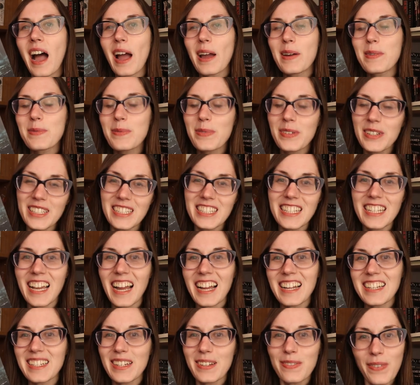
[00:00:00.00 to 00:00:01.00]
I will say
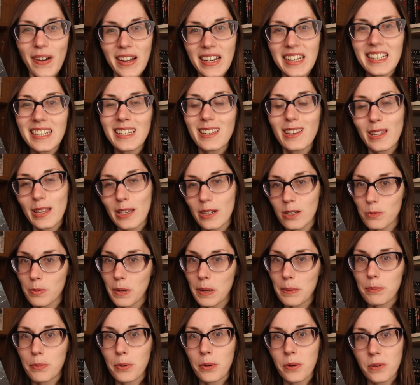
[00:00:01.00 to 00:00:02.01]
I did find it a little
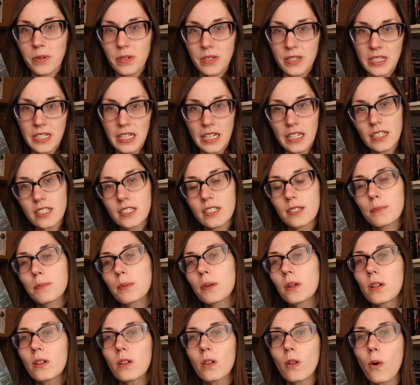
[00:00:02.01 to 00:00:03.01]
bit
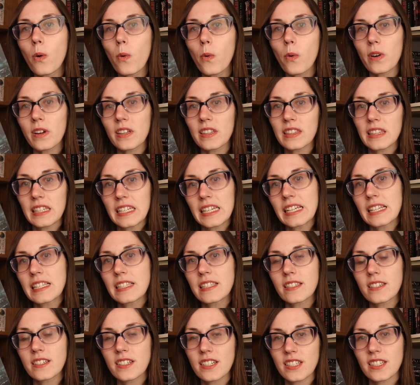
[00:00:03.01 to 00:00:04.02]
predictable, or at
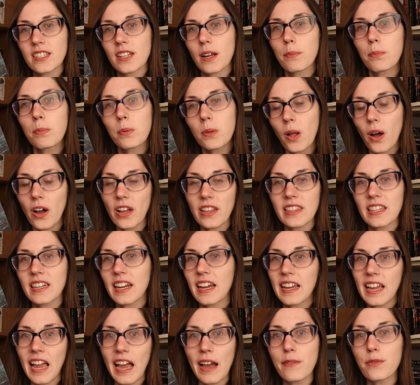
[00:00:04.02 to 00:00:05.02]
least just a plot that
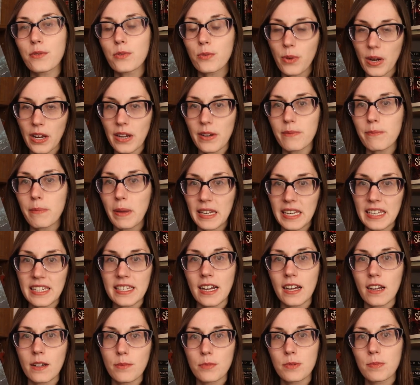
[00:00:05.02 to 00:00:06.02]
I have read many
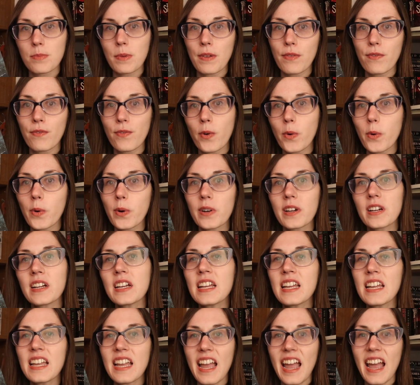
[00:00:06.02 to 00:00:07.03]
times before,
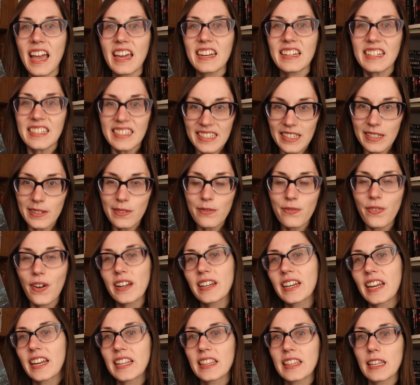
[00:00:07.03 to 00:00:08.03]
and I didn't
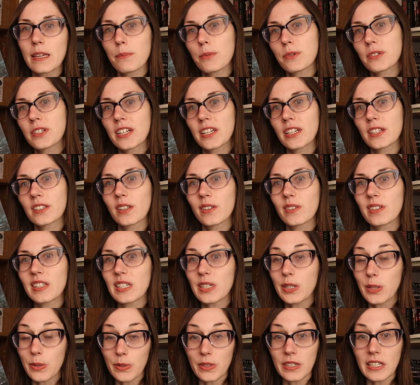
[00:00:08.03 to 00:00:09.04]
find anything particularly
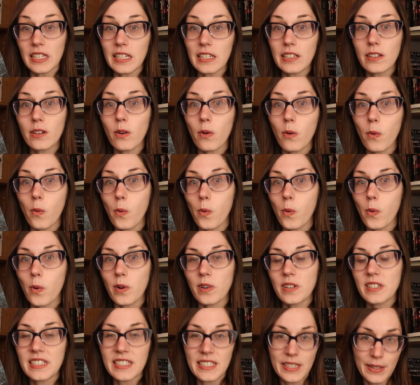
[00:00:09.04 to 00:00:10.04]
unique
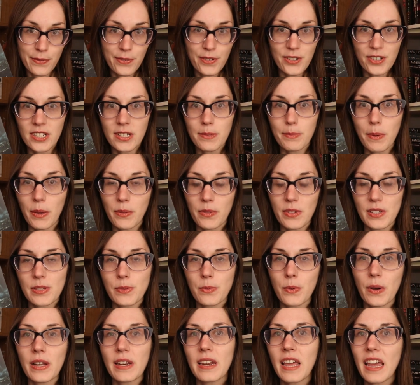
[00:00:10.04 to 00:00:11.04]
or different about
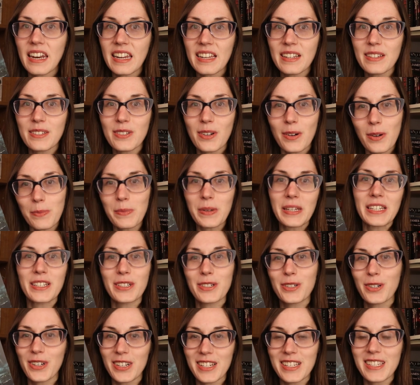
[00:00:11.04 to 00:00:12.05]
this one. And I don't mean
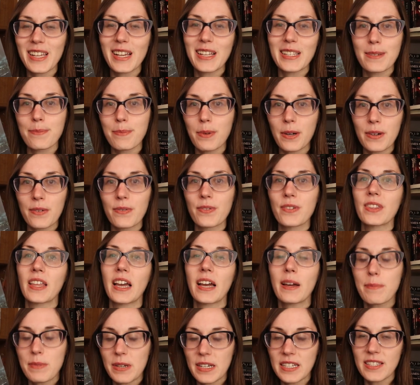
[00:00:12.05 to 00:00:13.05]
to criticize a book for
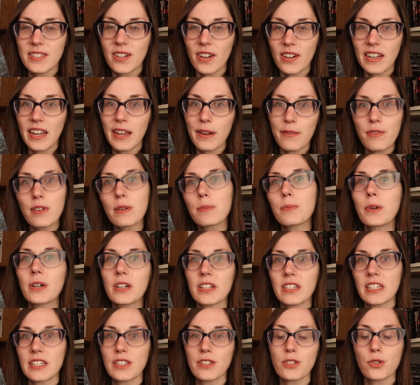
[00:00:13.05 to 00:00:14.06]
that, because not every
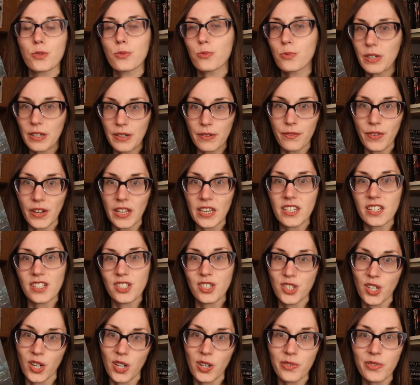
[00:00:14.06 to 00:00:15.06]
book needs to reinvent a
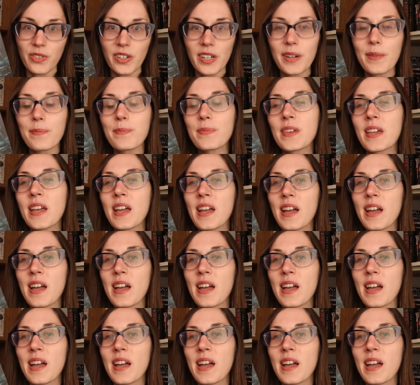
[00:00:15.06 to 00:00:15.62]
genre,